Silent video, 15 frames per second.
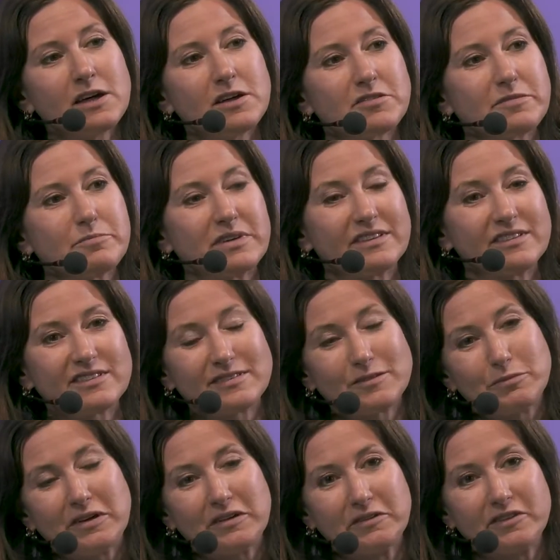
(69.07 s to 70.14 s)
reminisce
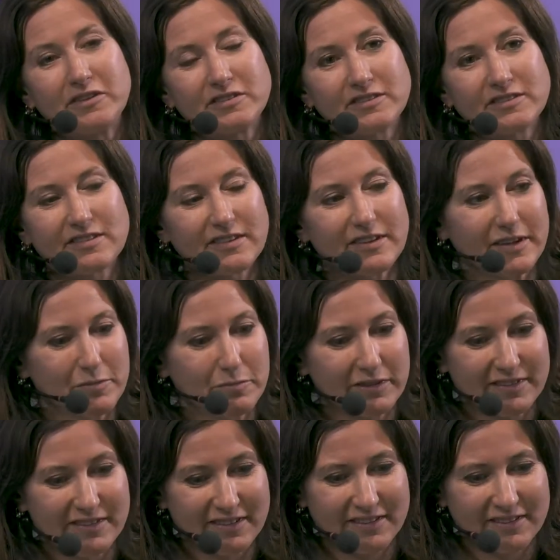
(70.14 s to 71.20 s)
about this time,
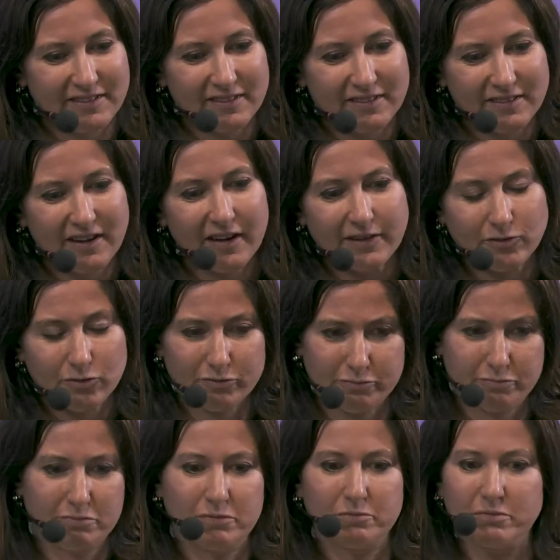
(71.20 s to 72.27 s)
it's kind of
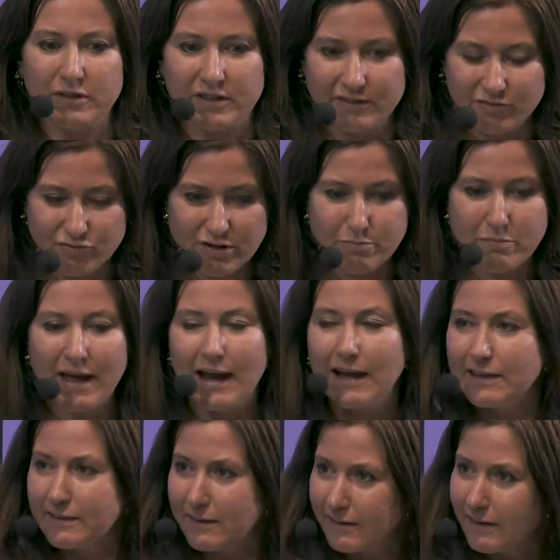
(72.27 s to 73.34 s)
being
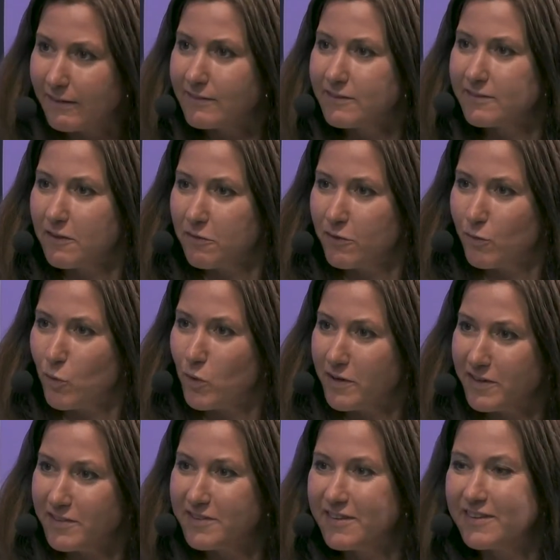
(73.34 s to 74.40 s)
rebelling against
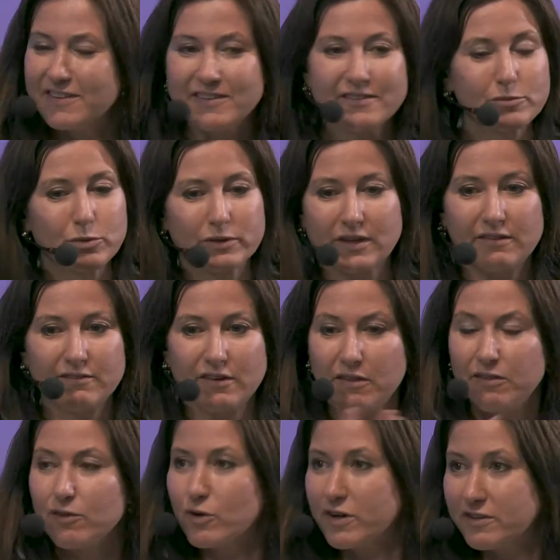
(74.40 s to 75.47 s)
authorities, whatever
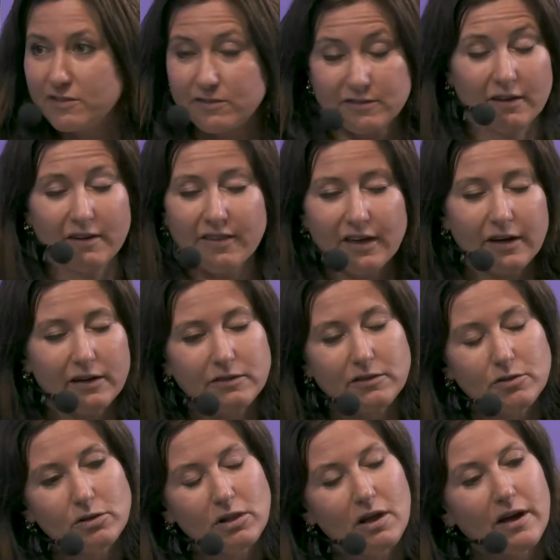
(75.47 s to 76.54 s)
authorities are there in
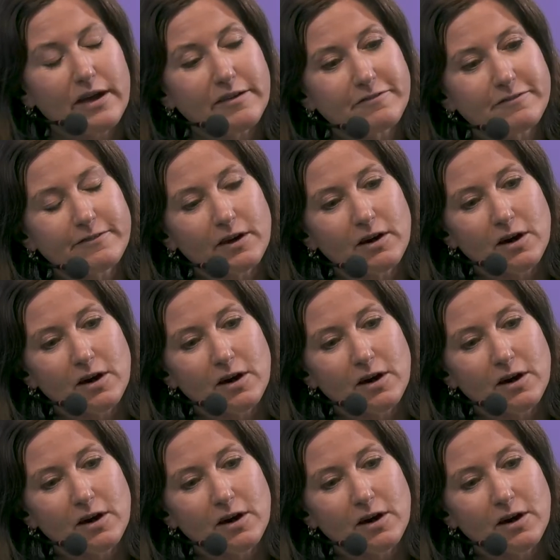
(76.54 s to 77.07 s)
your life.